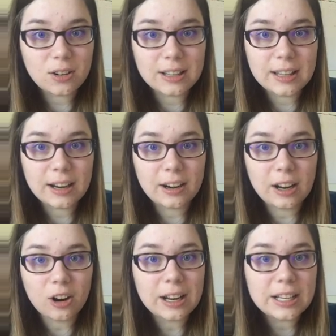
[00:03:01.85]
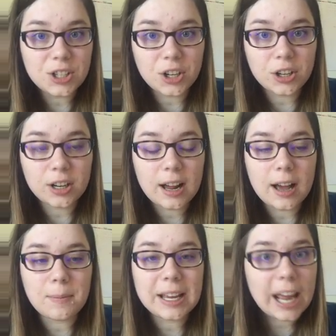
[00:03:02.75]
are in your
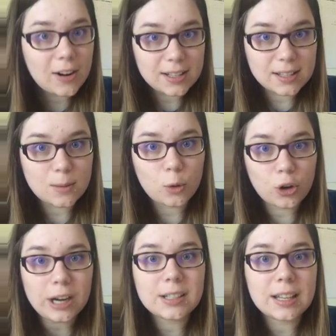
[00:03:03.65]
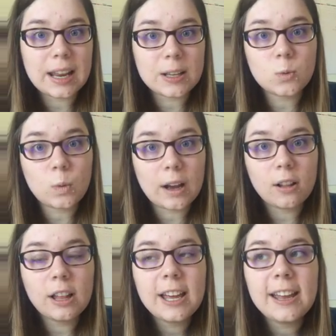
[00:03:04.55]
accounting system correctly as
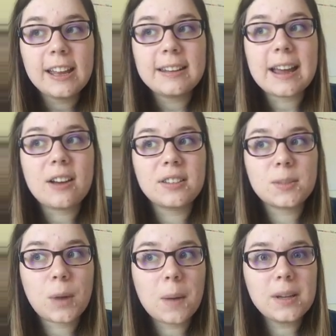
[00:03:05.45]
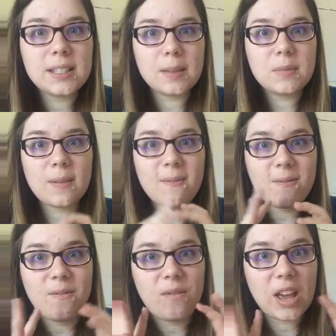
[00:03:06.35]
well. Now, this probably seems
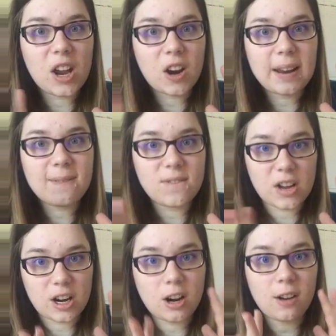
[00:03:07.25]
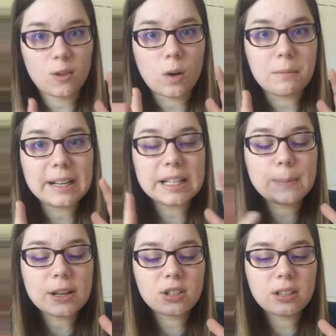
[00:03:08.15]
very, very overwhelming,
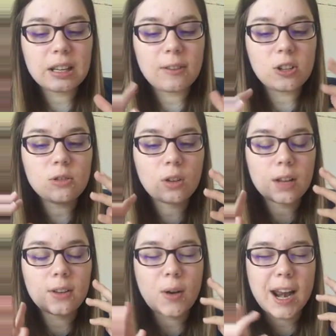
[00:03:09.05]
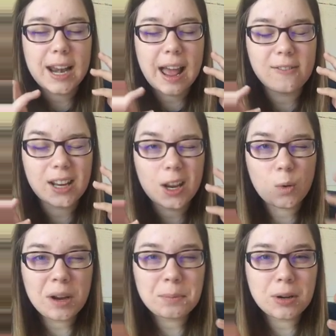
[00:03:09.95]
especially if you don't even know how to navigate
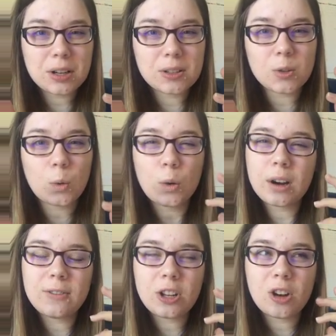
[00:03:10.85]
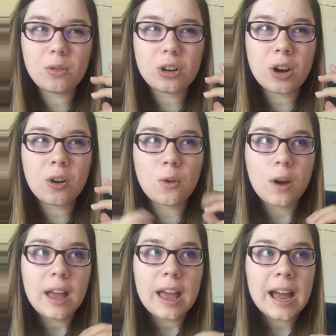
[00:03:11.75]
QuickBooks or if you don't
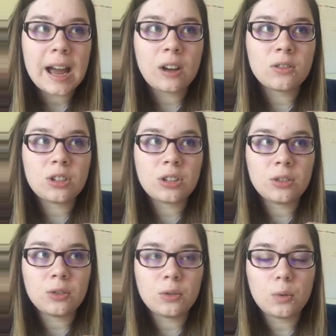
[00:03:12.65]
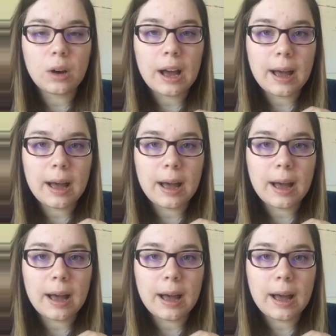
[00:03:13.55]
know how to